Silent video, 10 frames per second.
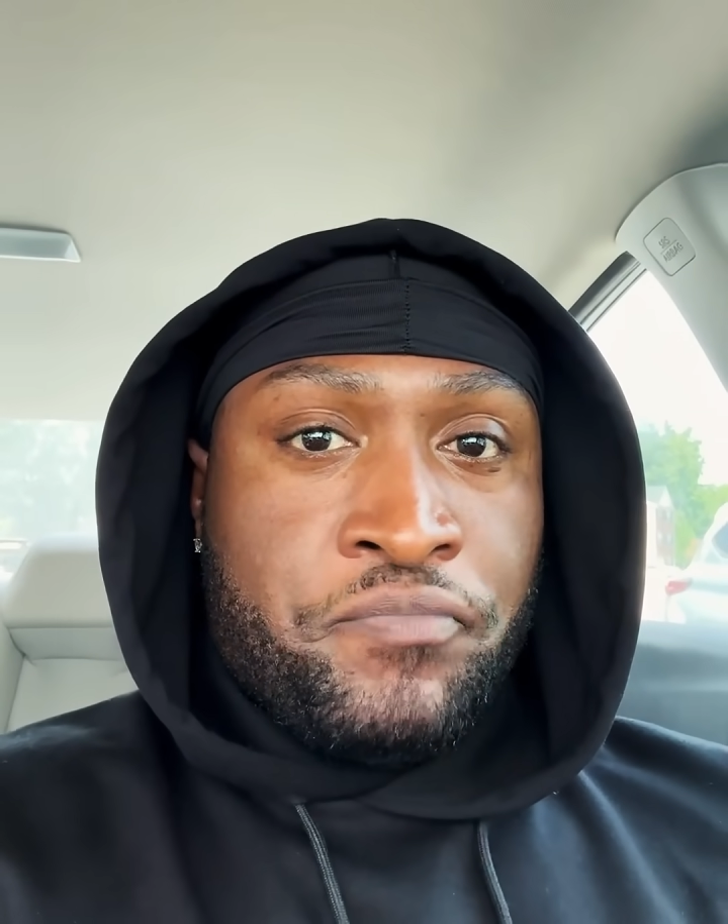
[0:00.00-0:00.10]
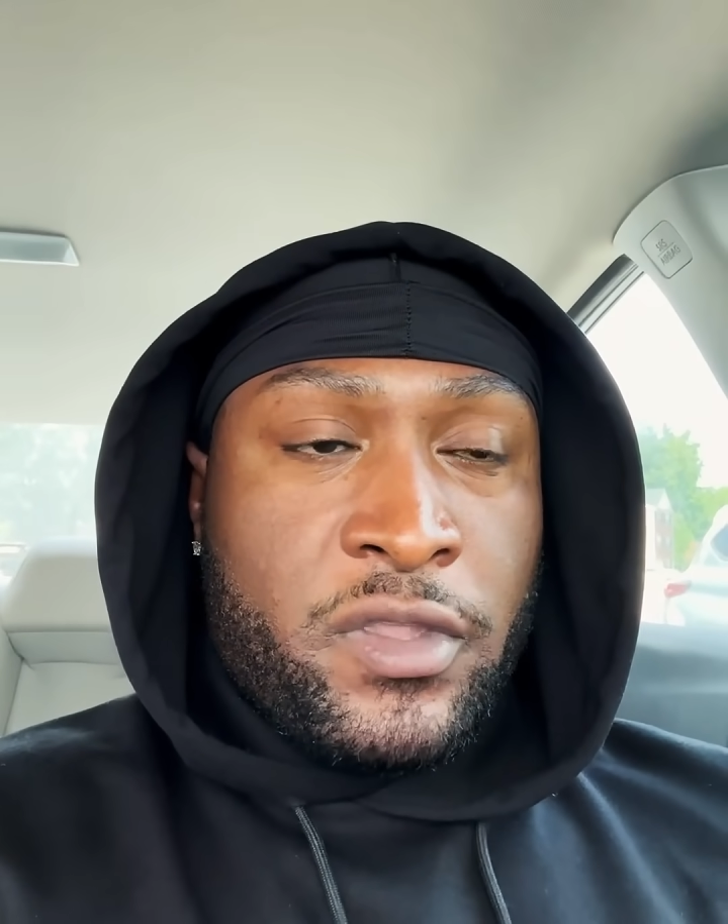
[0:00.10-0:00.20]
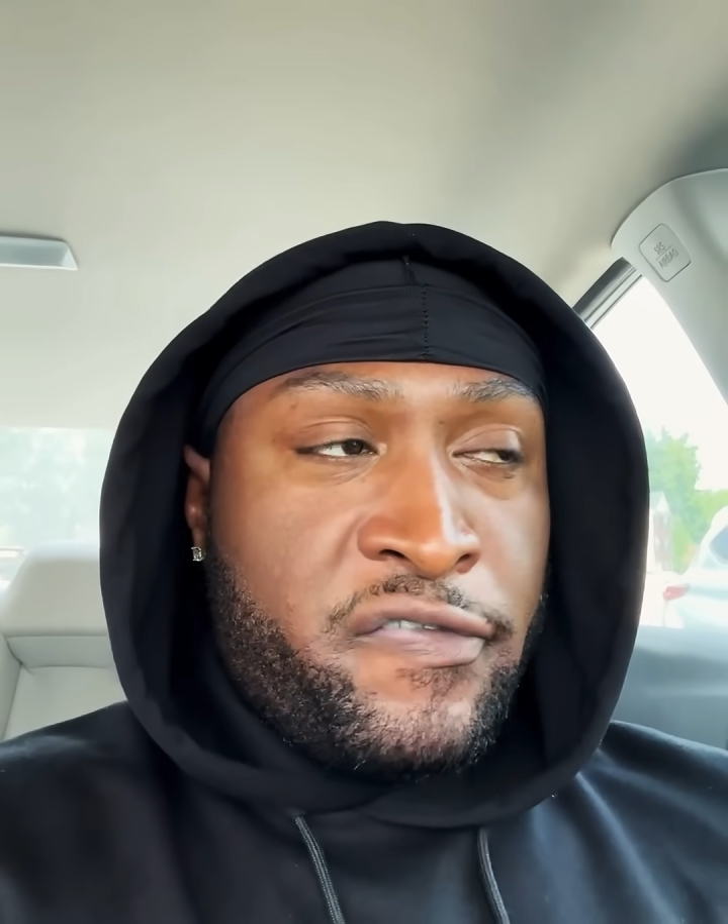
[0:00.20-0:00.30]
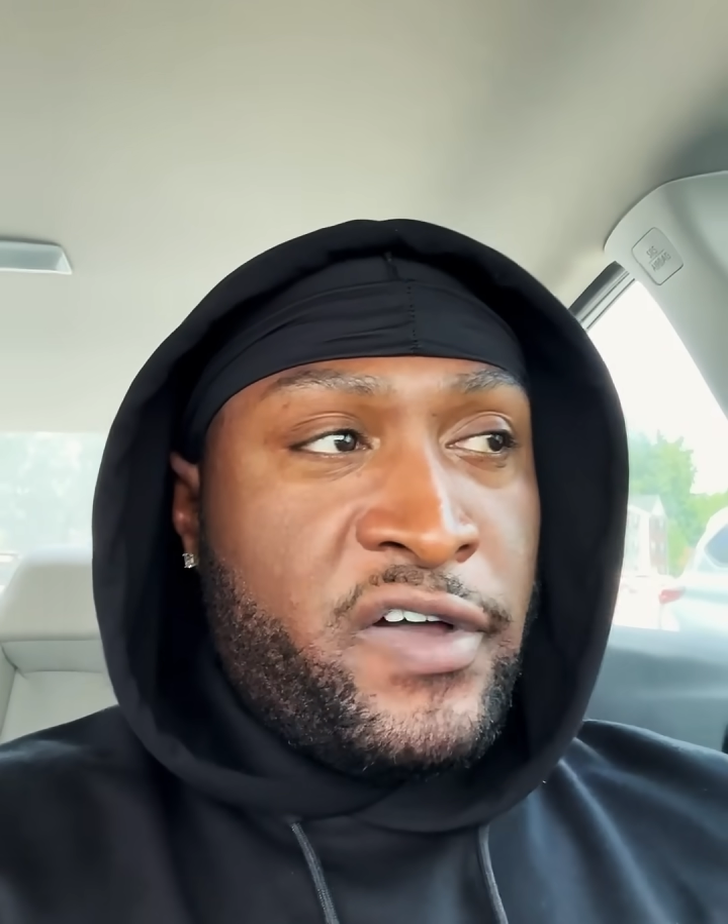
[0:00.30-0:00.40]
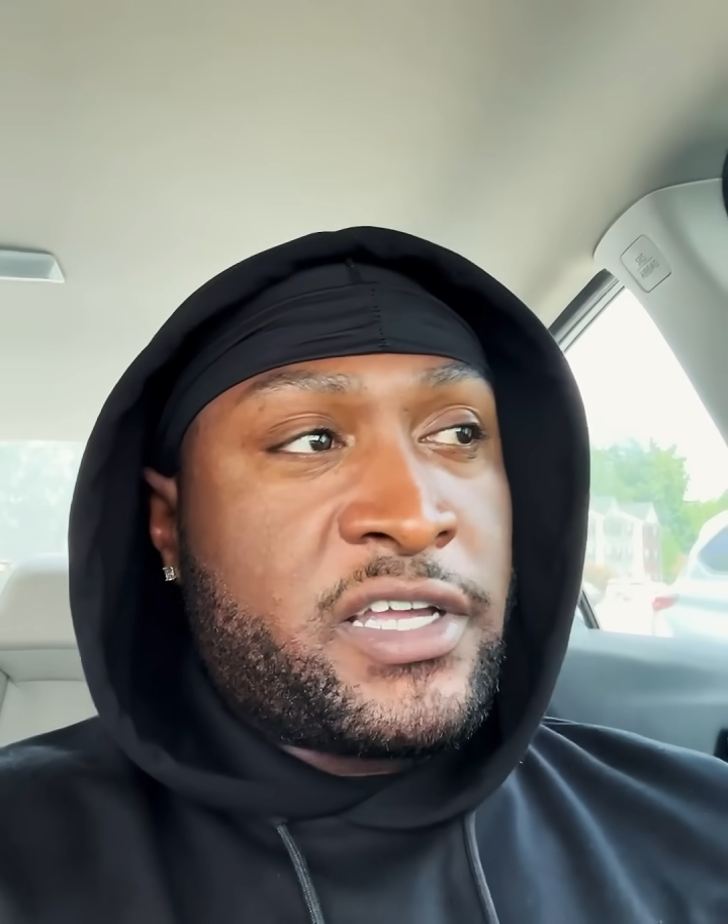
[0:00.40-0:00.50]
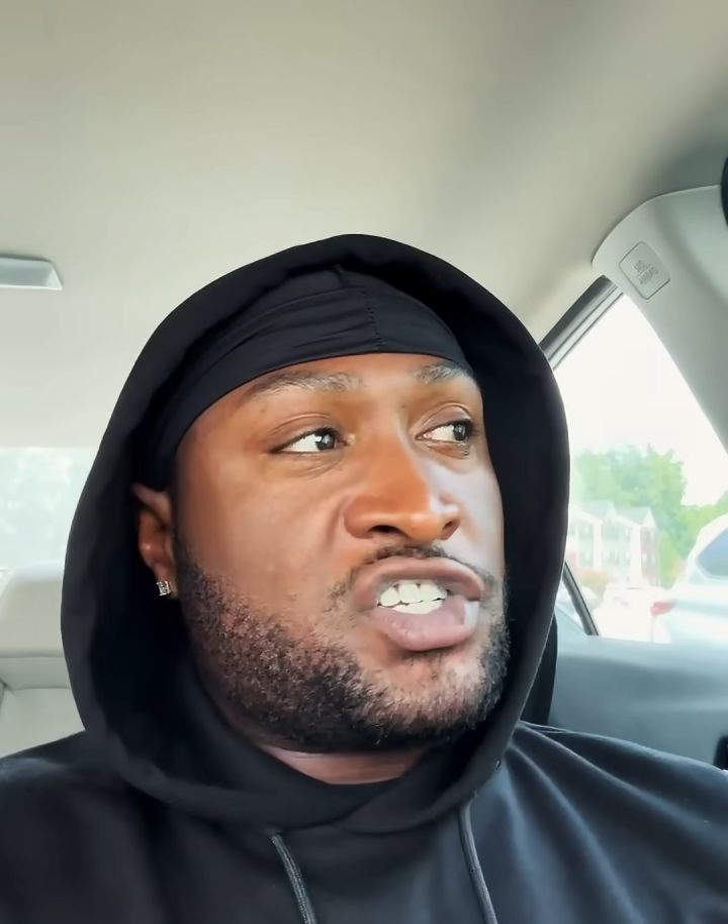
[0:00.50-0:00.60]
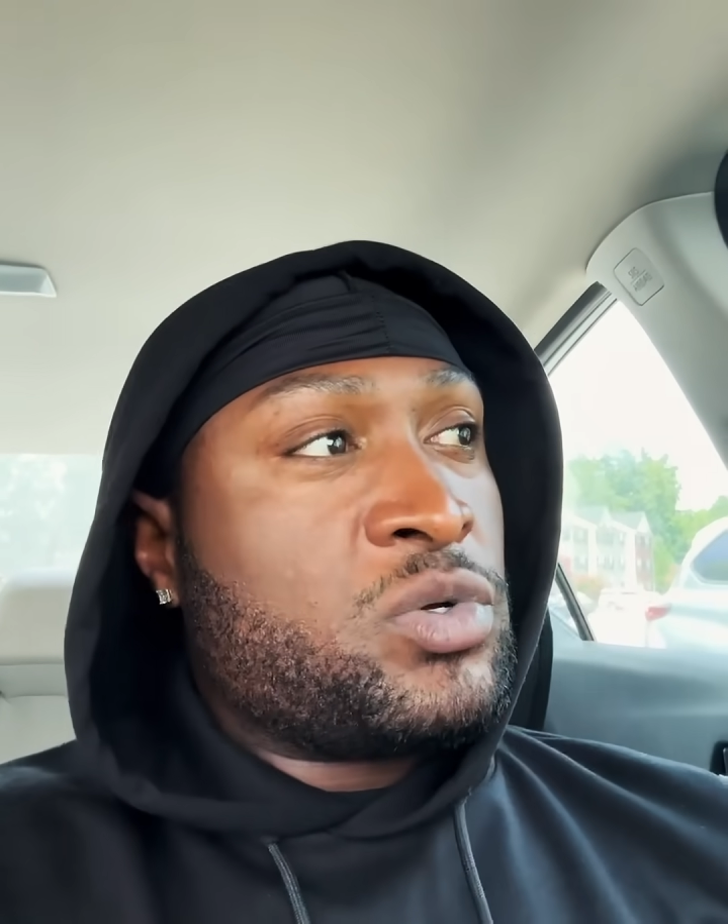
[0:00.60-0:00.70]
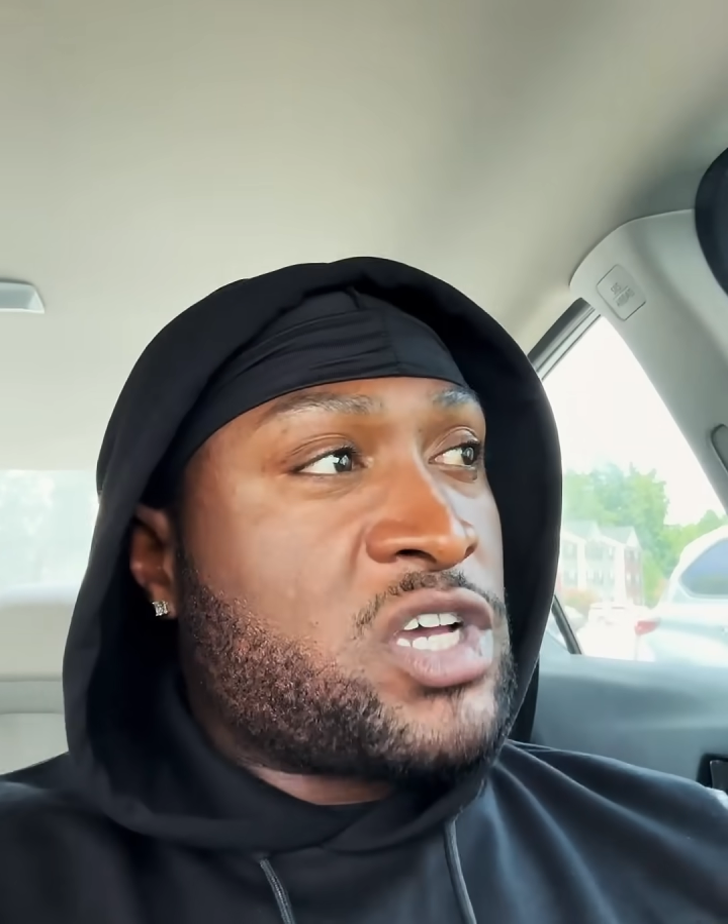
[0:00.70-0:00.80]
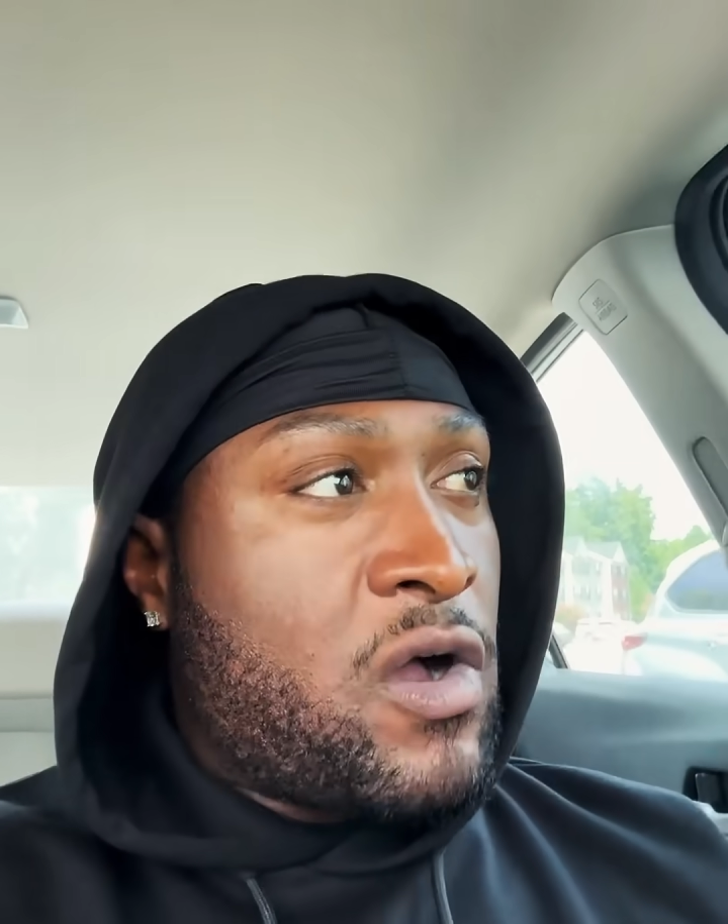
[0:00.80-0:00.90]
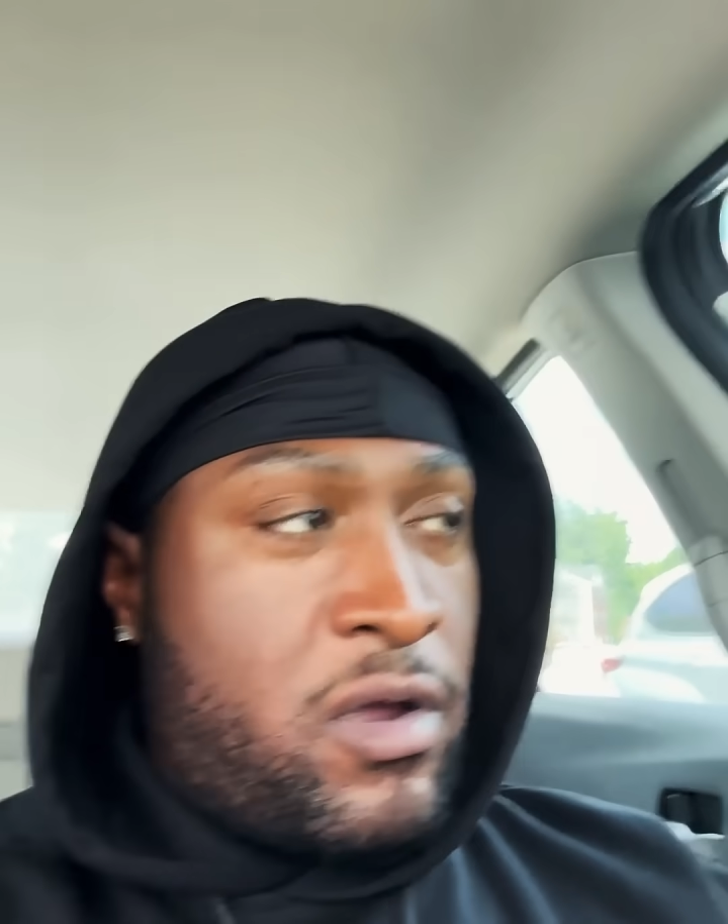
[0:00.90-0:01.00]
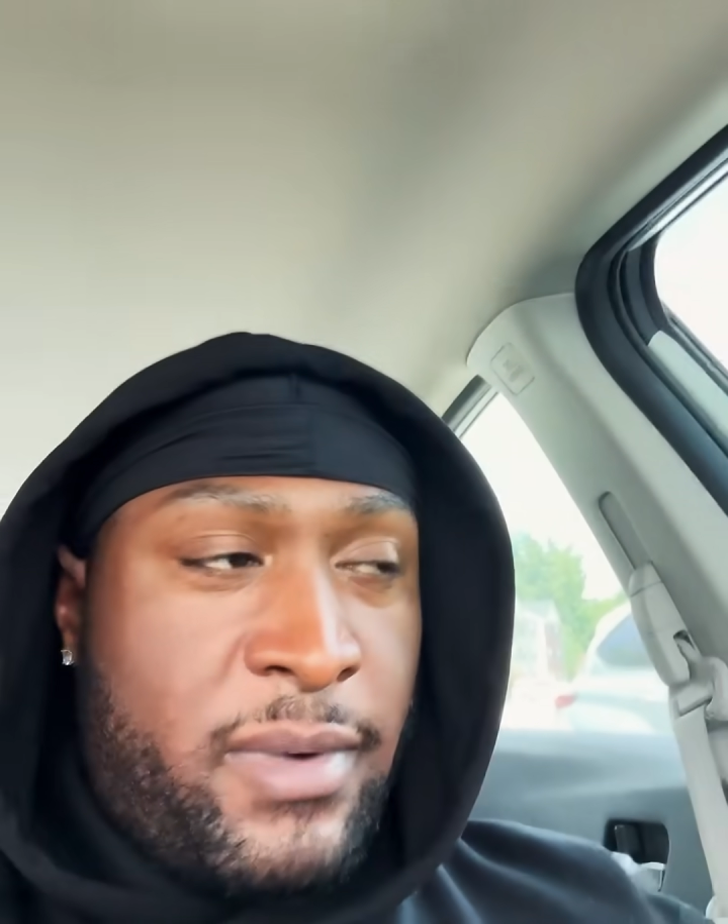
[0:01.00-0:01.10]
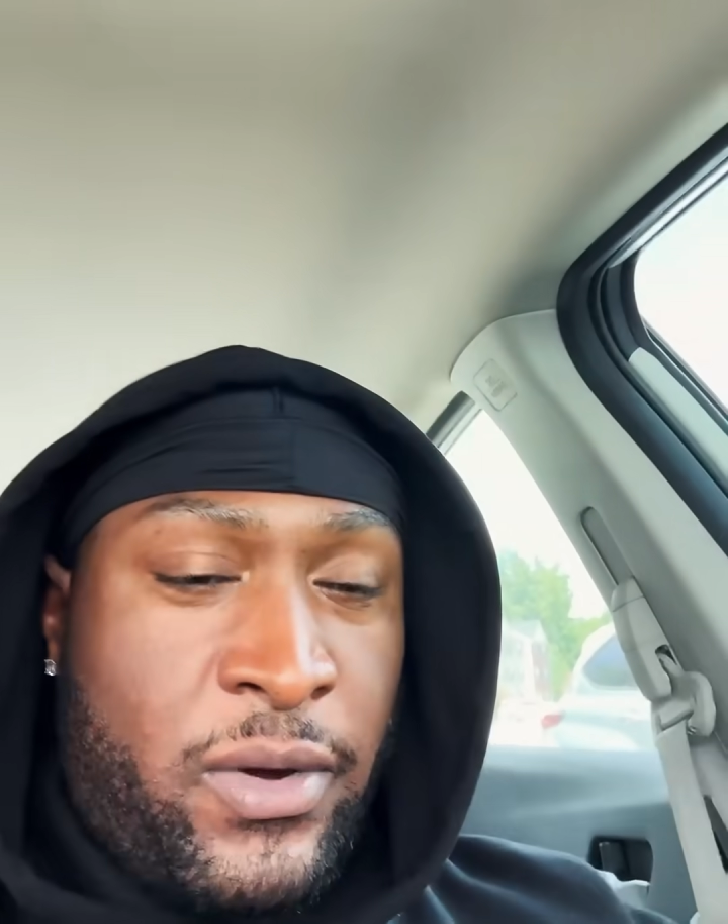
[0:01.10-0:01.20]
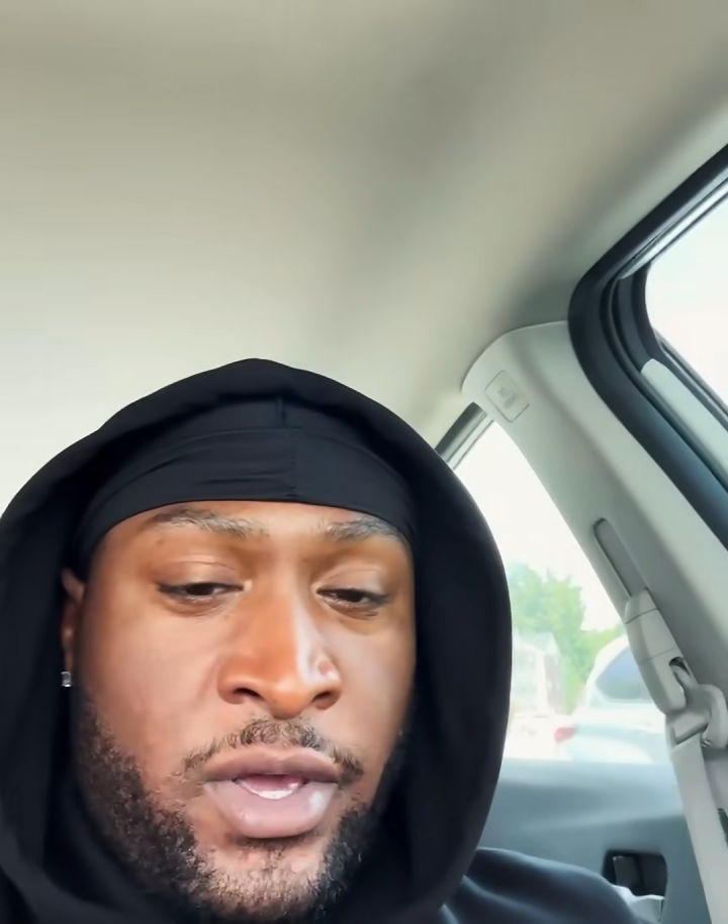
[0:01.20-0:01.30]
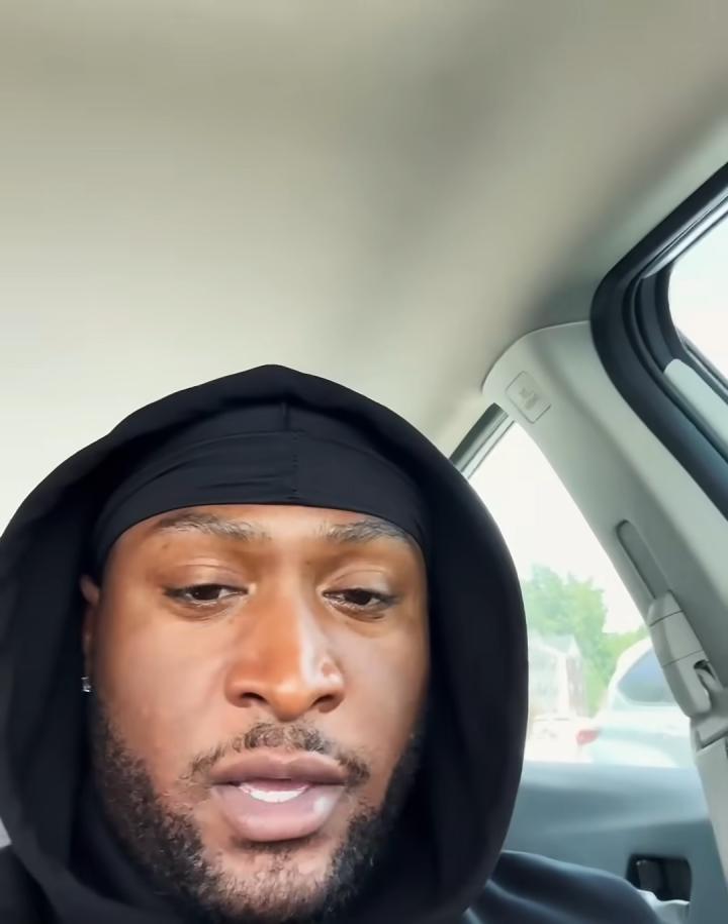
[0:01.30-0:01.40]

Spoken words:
The fuck is you talking about?